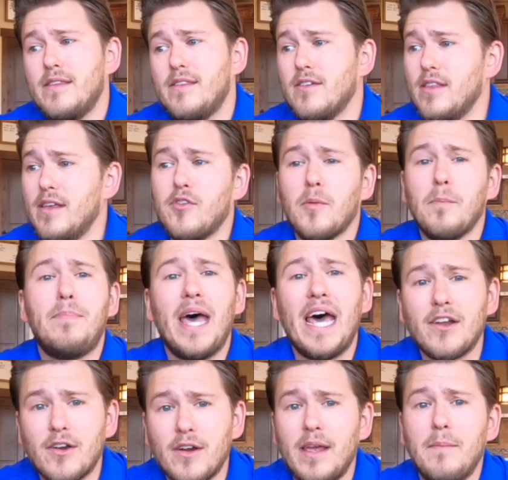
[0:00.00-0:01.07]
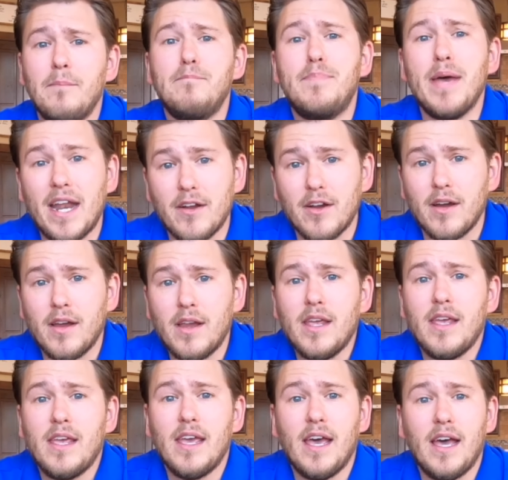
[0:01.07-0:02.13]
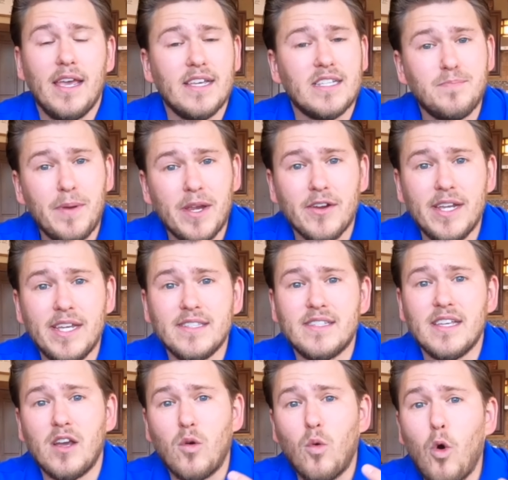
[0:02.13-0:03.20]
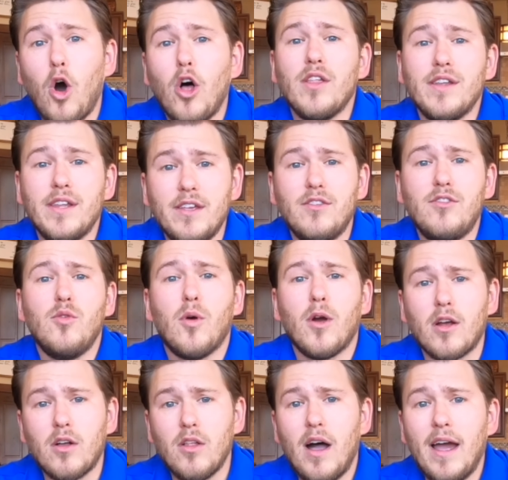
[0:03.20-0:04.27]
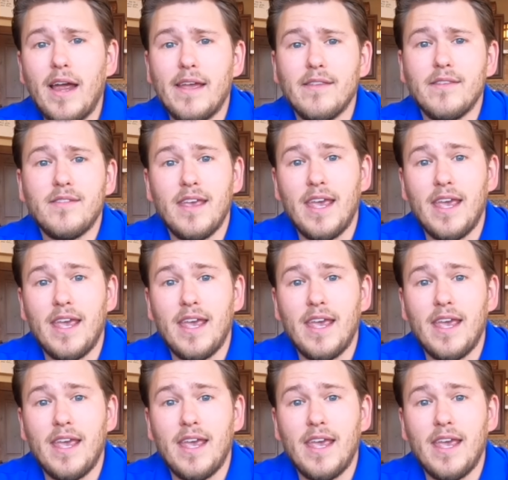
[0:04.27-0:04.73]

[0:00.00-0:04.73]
deliver better and better uh, experience and quality to our clients.